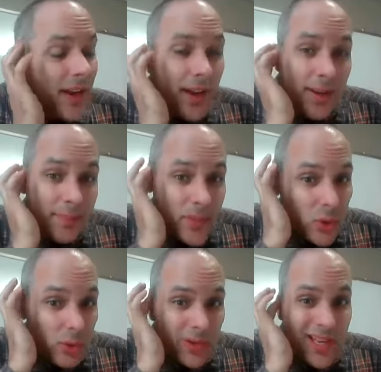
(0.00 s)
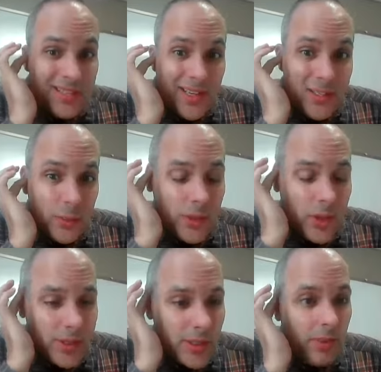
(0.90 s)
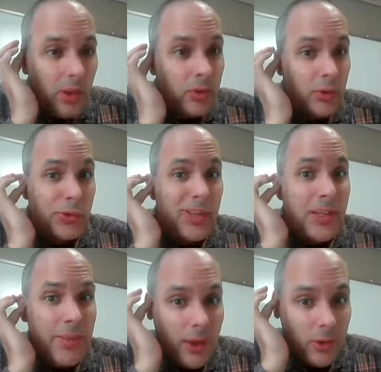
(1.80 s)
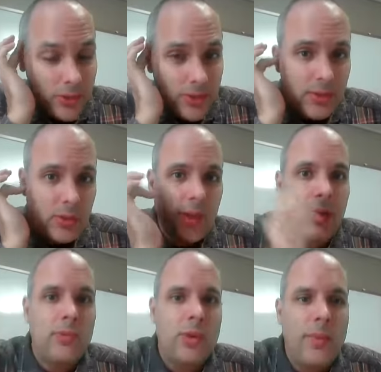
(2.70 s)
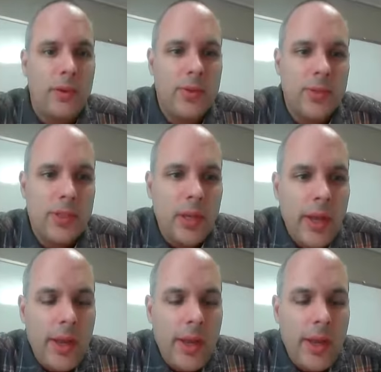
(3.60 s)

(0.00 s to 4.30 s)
Um, so last class we talked about dream houses, okay, dream houses.